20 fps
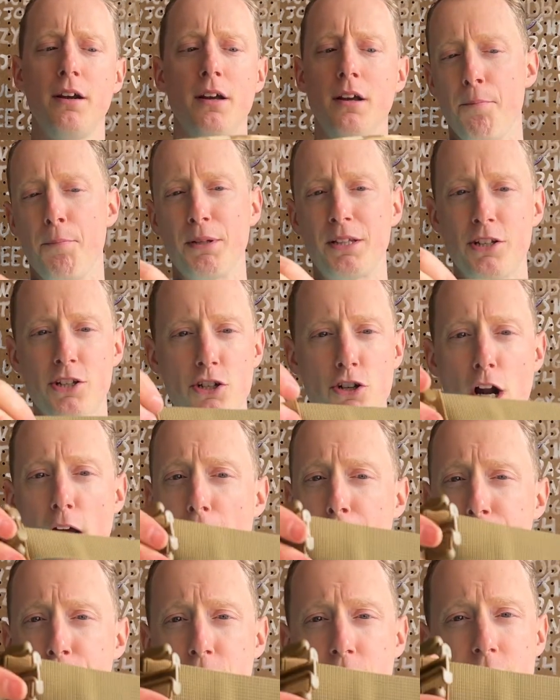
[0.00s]
But the
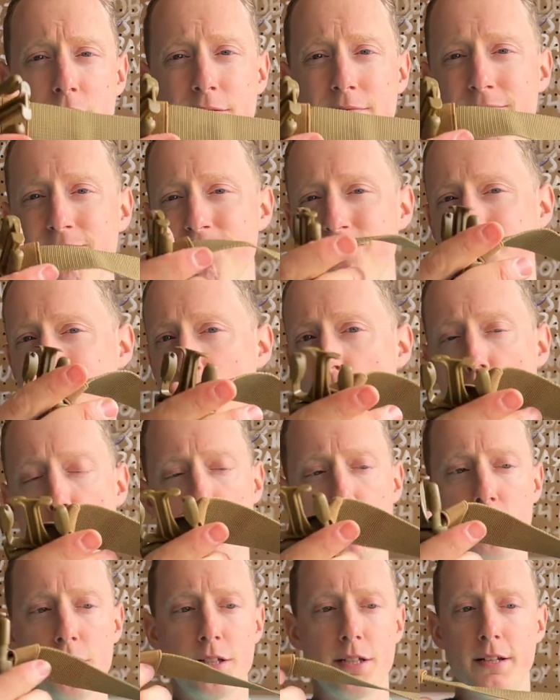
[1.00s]
straps
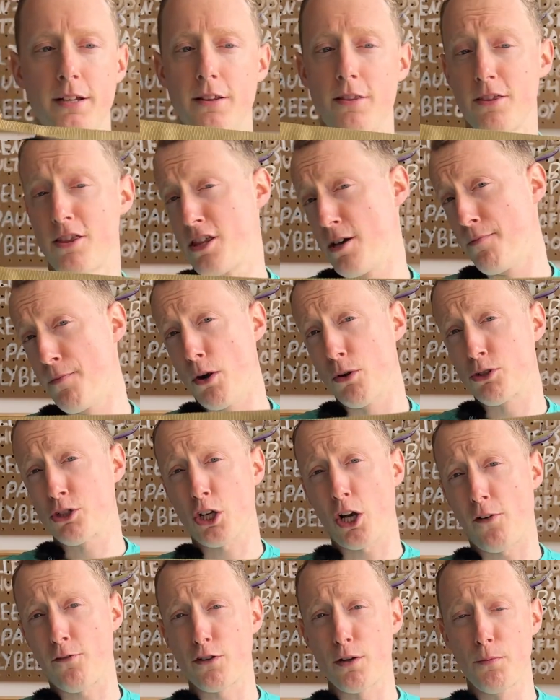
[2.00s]
aren't the most
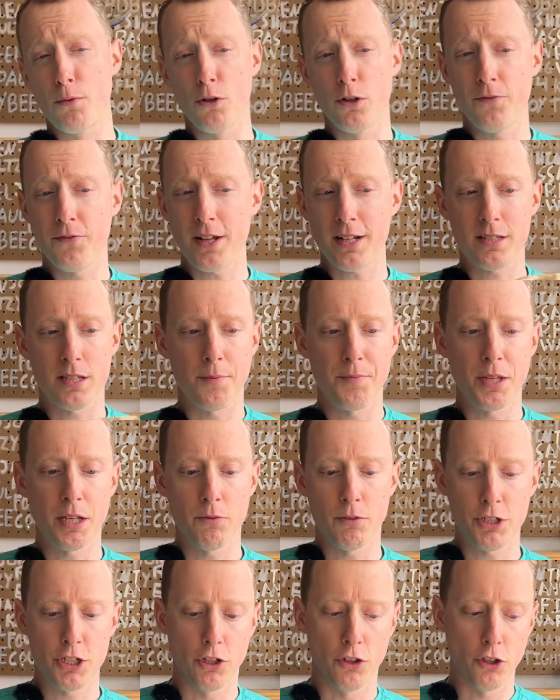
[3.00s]
comfortable if that's something
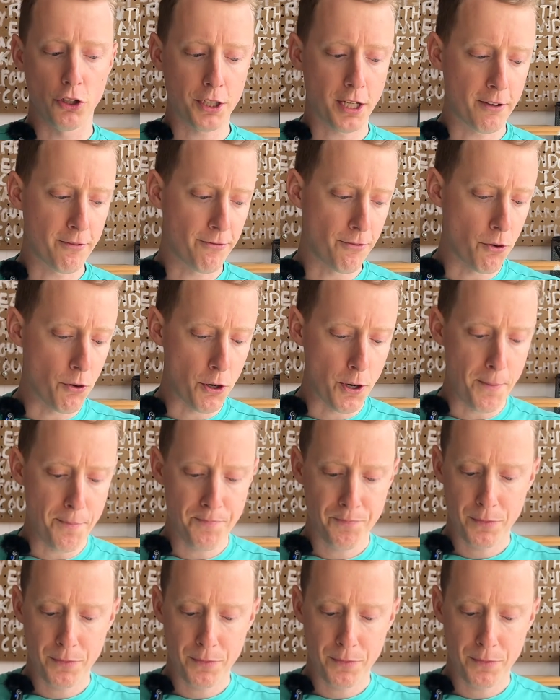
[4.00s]
what you're looking for.